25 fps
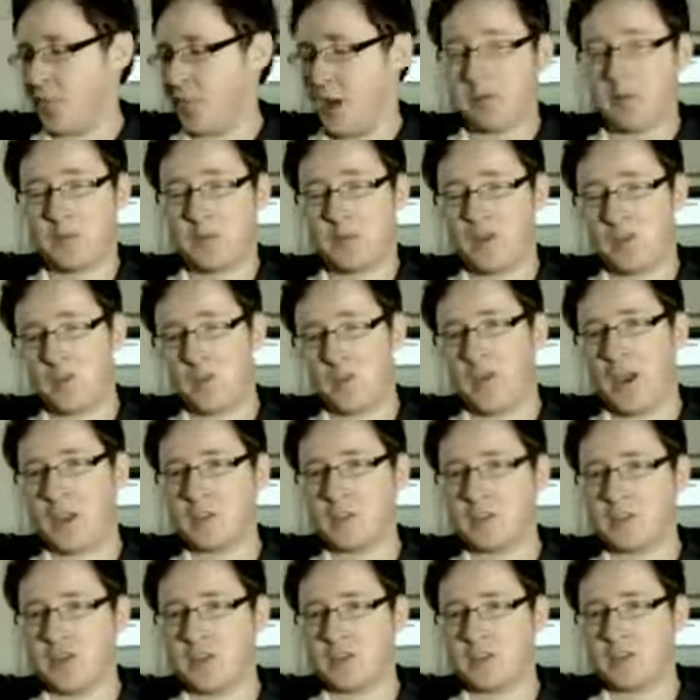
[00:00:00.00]
Uh, but I'm a
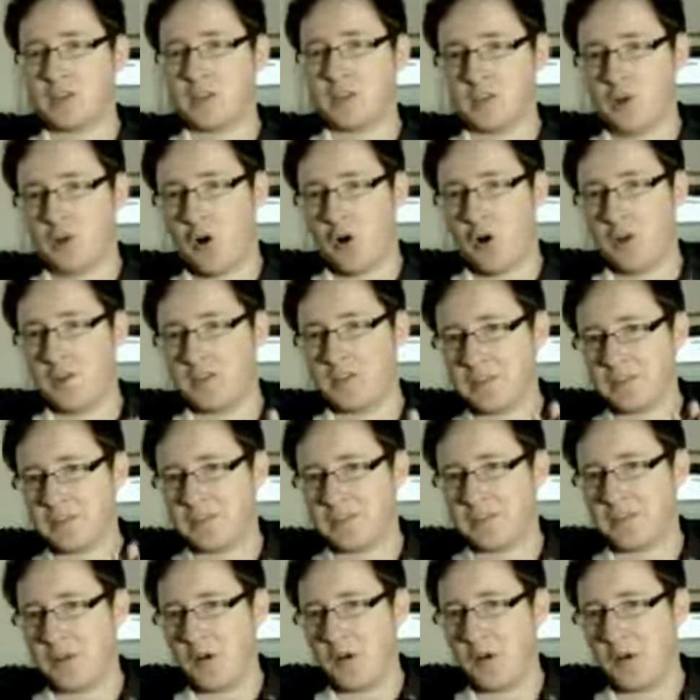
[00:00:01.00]
total retrohead, so there are a lot
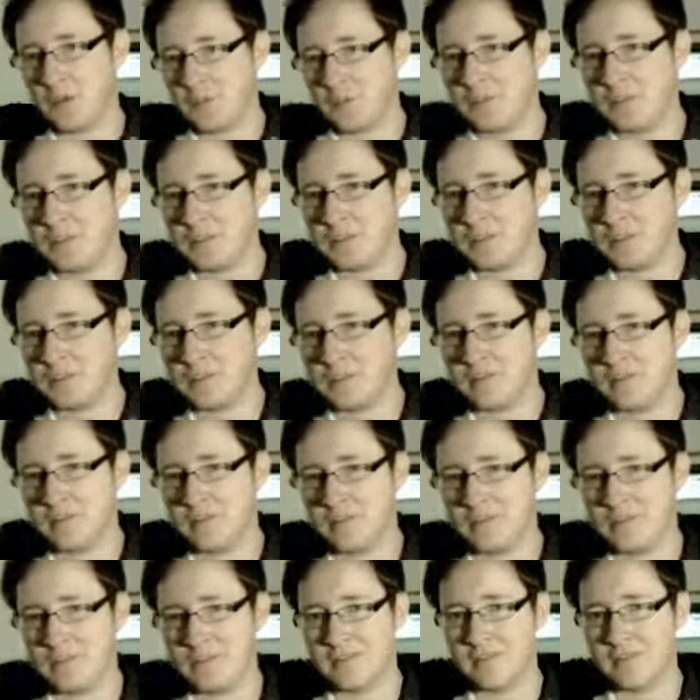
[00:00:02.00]
of like films
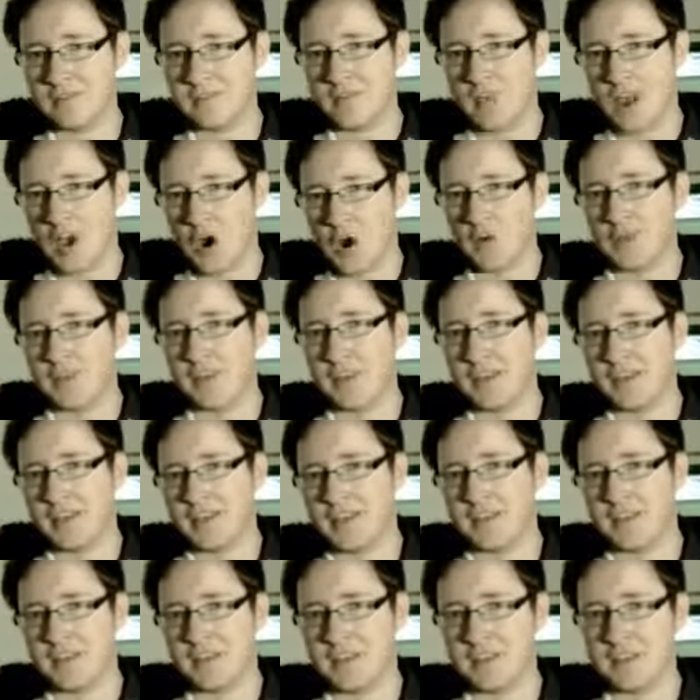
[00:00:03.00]

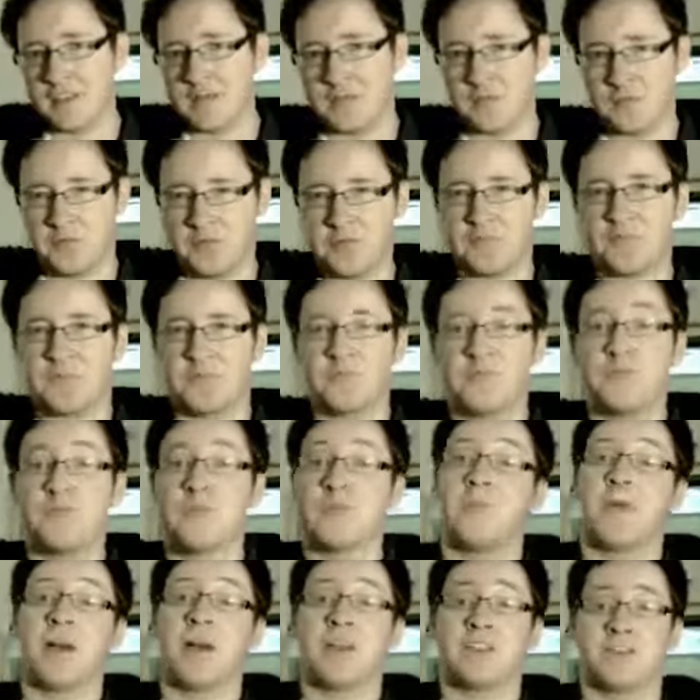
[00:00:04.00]
on this that
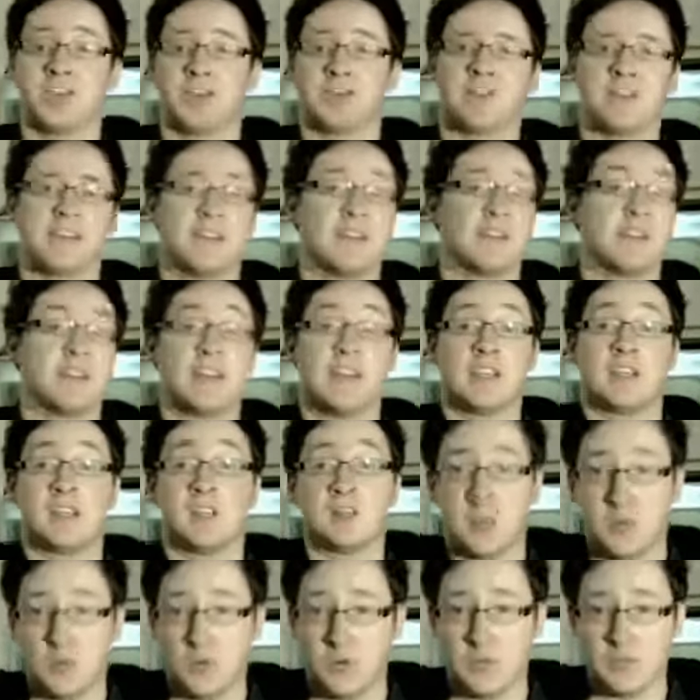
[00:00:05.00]
from my childhood, like The
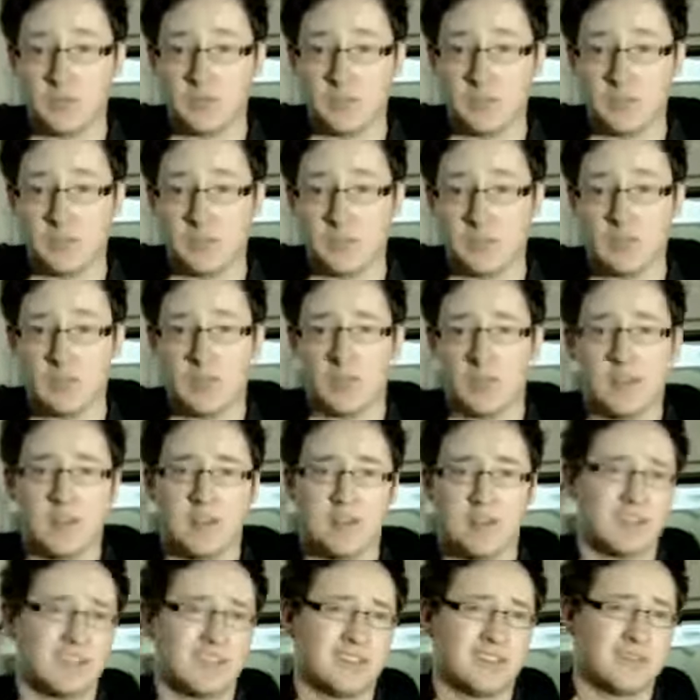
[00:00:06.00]
Explorers.
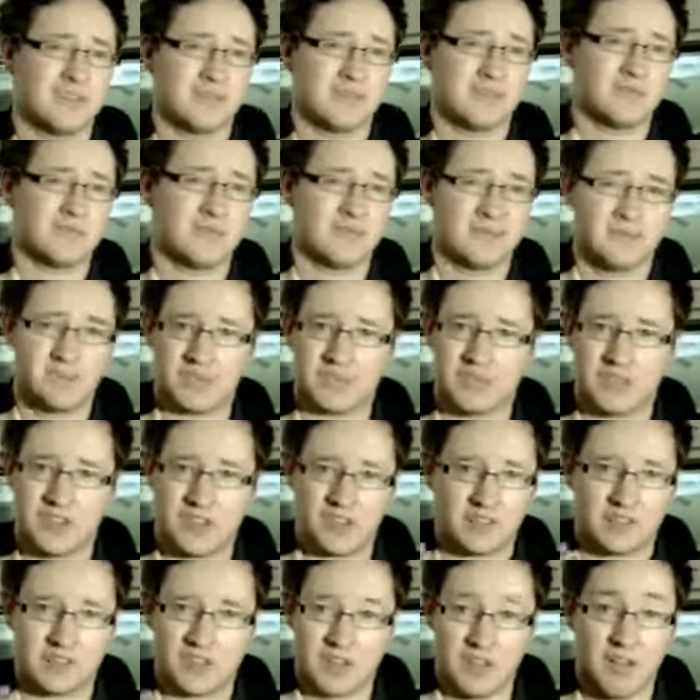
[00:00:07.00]

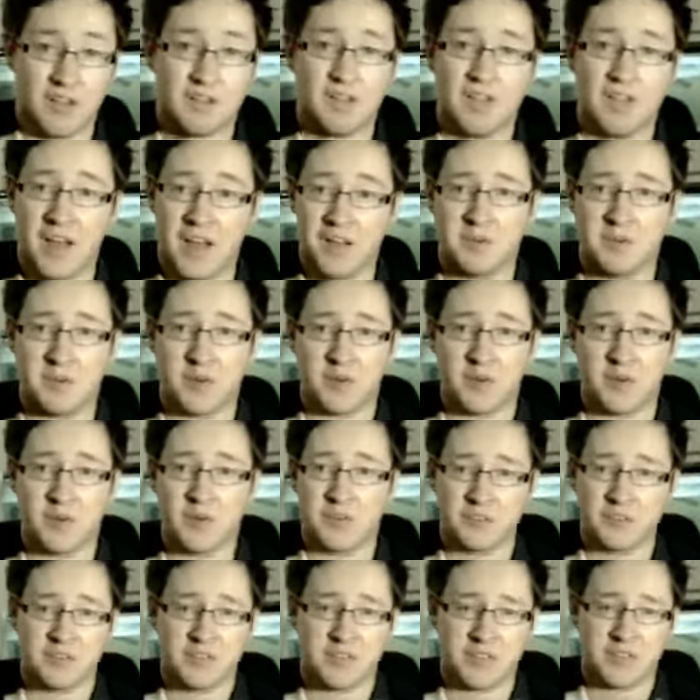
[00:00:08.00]
Just love that
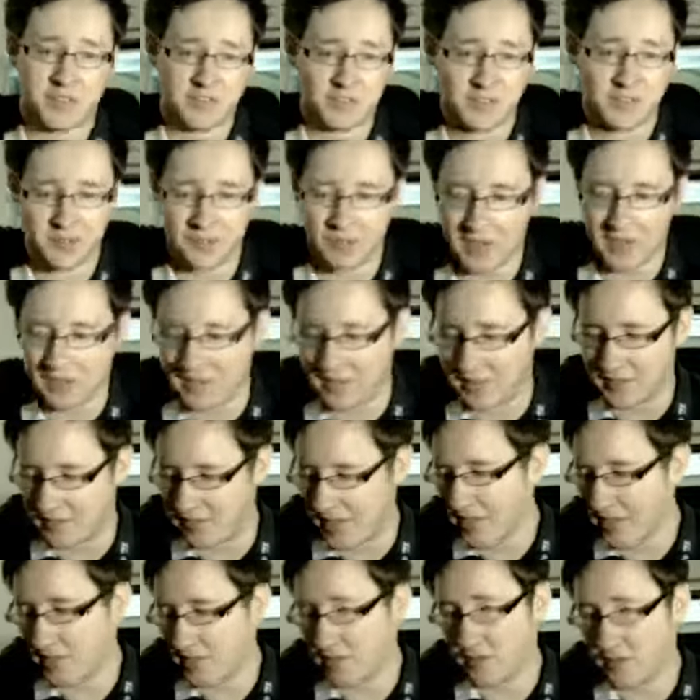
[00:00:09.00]
film, it's really
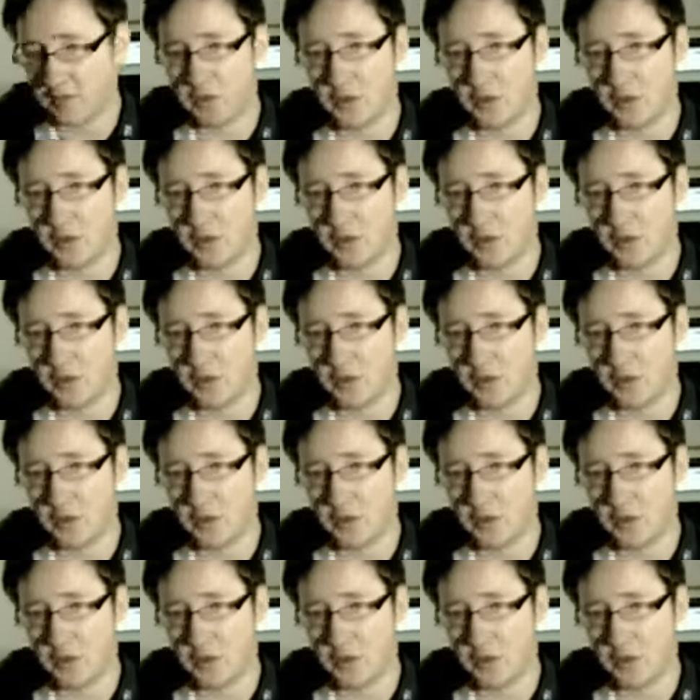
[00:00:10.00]
underrated.